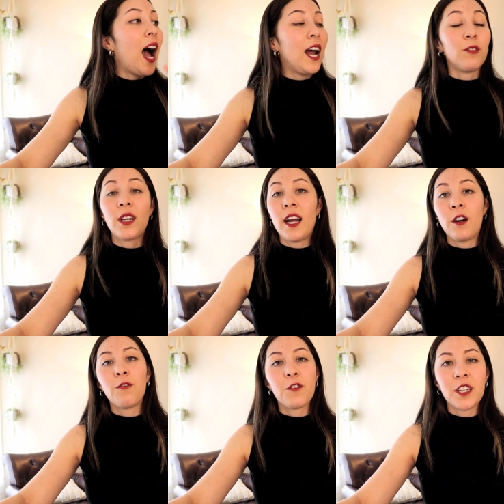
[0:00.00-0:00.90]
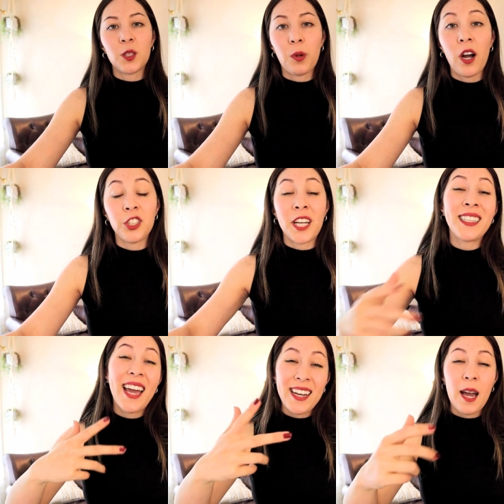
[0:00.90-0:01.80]
I don't care for this
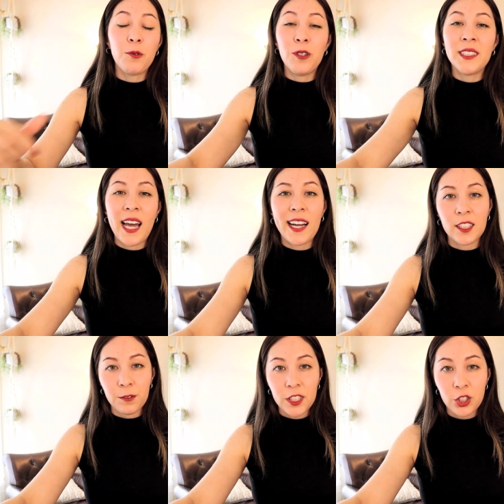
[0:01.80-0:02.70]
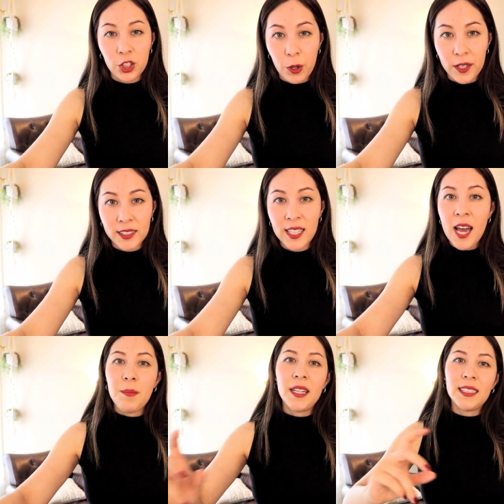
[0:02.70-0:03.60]
project, and I'm going to actively show it,
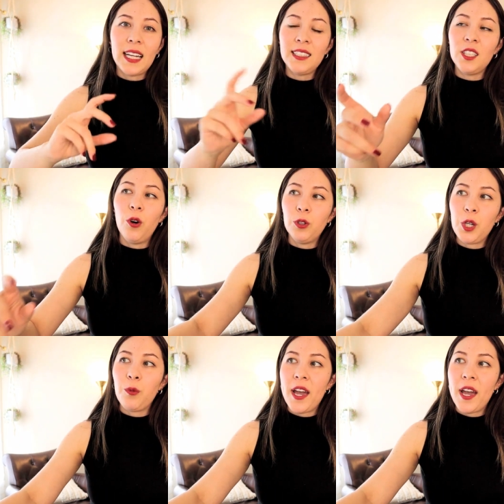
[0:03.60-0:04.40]
because that's the only